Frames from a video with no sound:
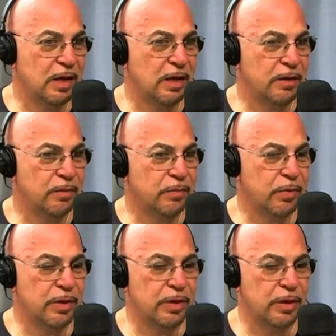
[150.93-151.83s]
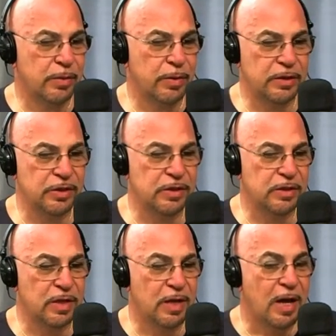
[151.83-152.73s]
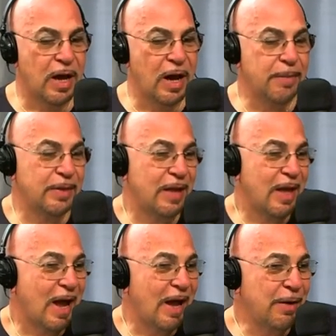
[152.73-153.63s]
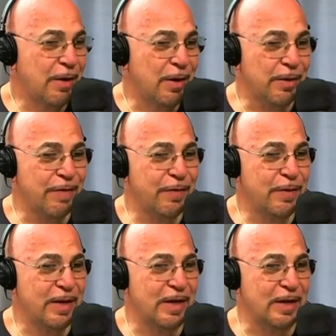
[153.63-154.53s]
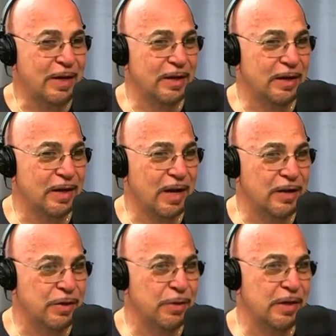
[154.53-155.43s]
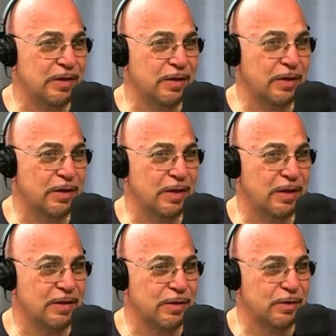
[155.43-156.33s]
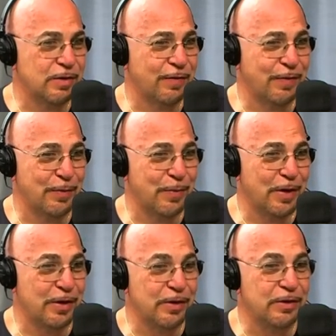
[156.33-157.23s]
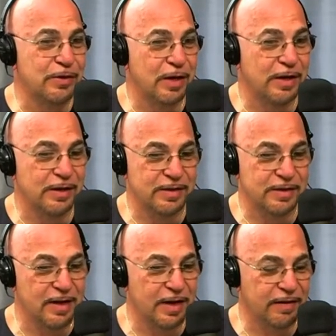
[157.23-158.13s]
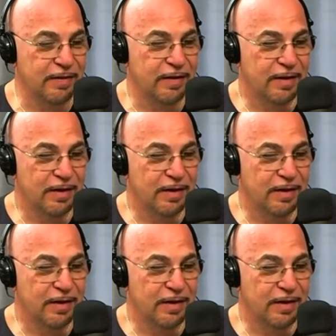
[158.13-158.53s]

Yeah. Well, you know what? Just I'm. I don't know. If you eat and don't eat certain things and you just feel better, your dog is nuts.